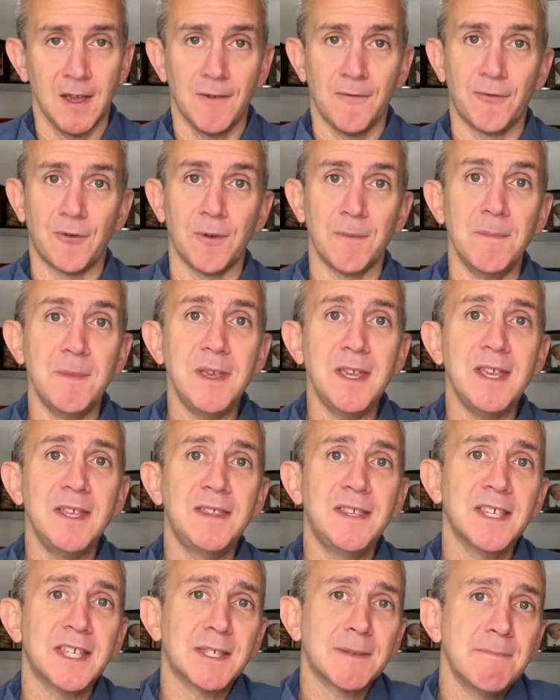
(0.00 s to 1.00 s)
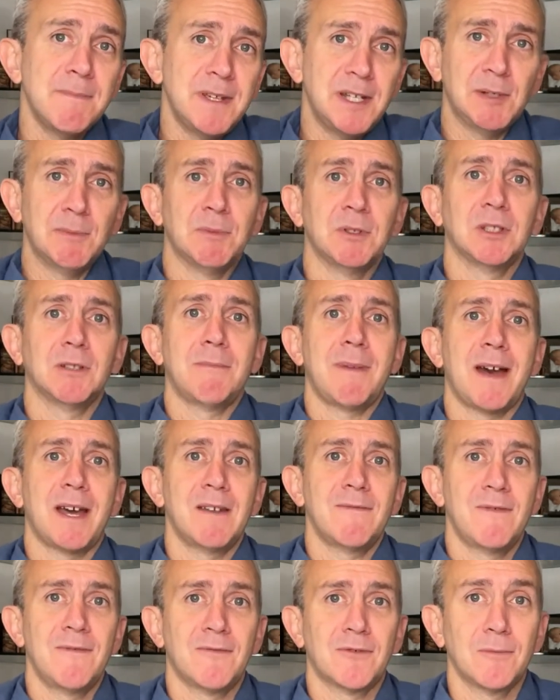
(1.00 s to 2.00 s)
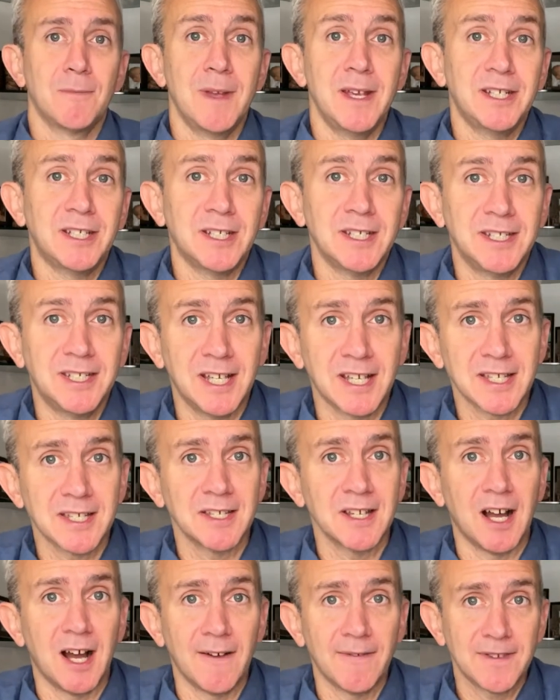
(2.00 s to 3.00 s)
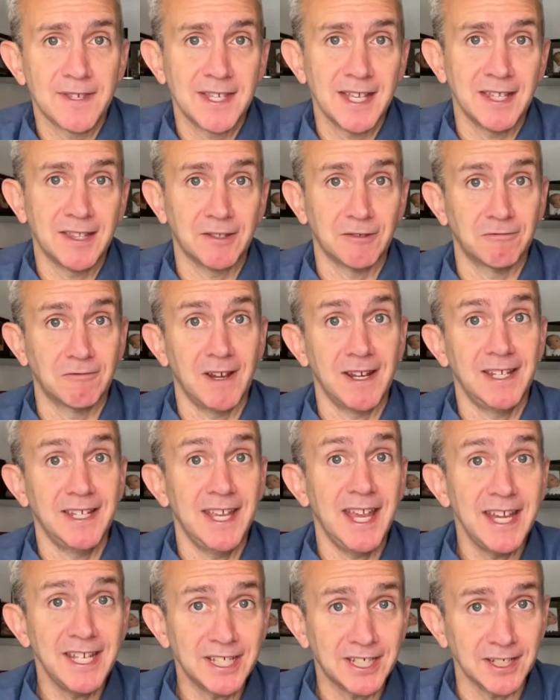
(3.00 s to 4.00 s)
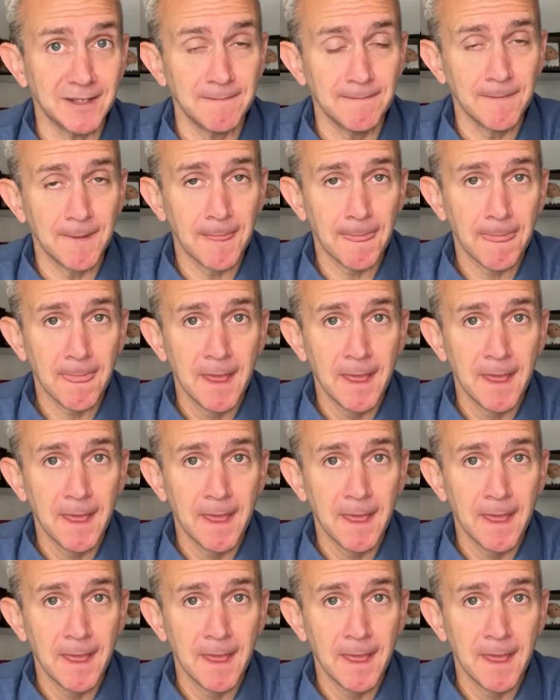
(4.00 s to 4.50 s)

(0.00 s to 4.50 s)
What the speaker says: For me, this minimal amount of information doesn't offset the radiation.